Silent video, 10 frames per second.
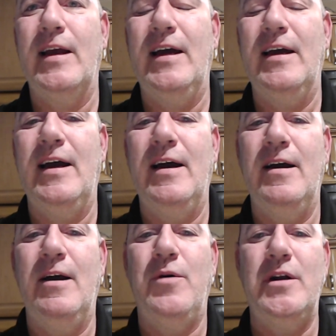
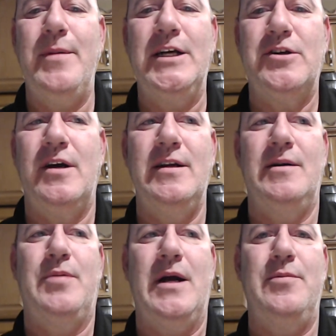I wanted to make sure I did
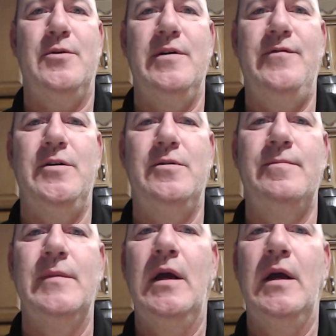a proper review,